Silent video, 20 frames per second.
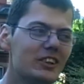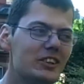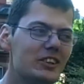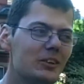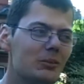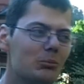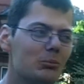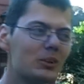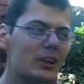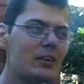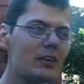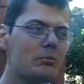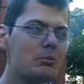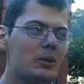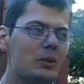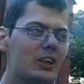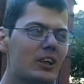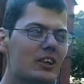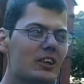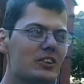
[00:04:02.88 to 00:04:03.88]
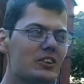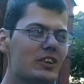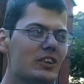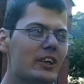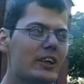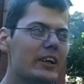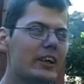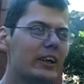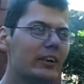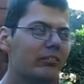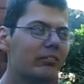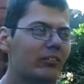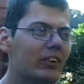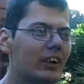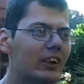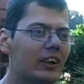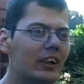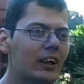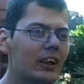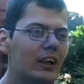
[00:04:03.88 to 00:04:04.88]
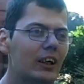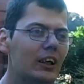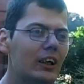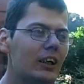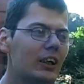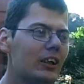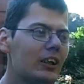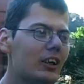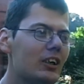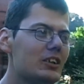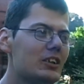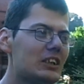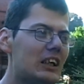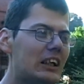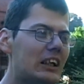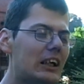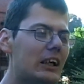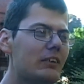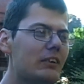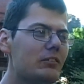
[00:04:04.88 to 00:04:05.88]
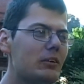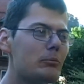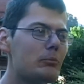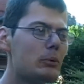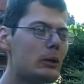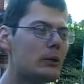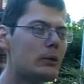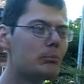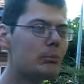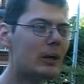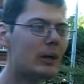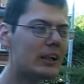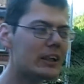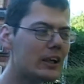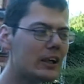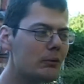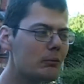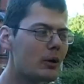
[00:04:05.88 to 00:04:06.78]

sometimes, because I know